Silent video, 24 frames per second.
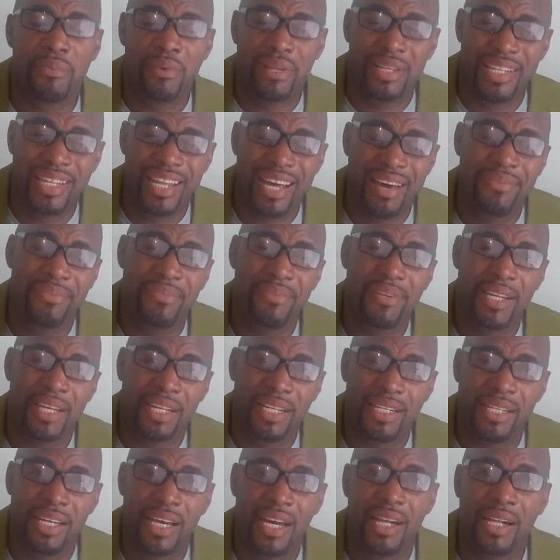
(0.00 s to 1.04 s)
would
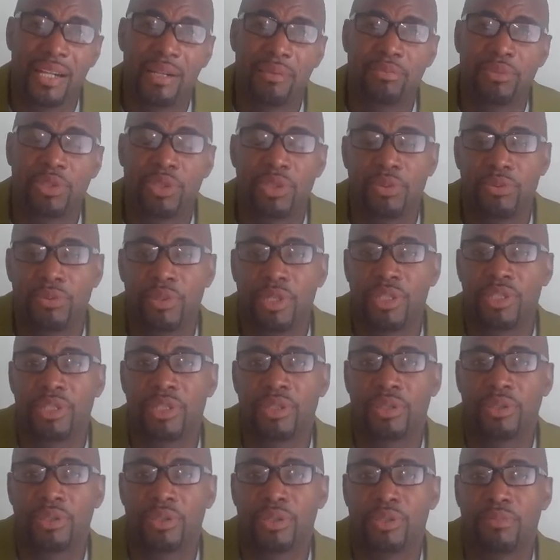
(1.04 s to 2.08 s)
definitely help to reach
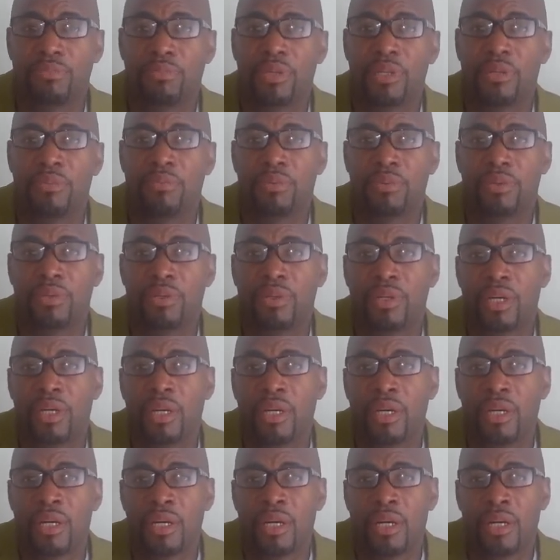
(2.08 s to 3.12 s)
those people
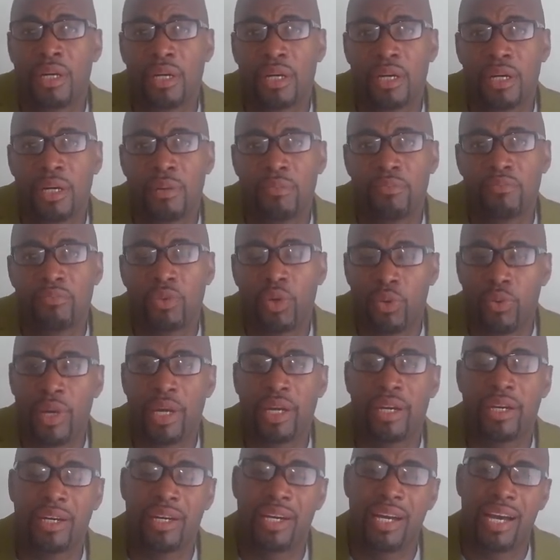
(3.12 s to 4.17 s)
um,
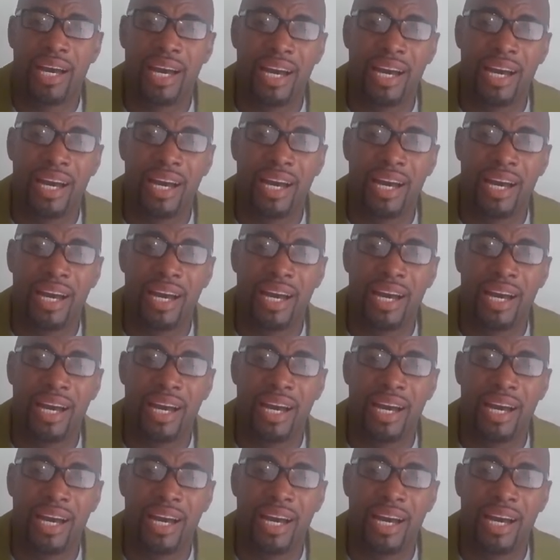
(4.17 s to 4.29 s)
quicker.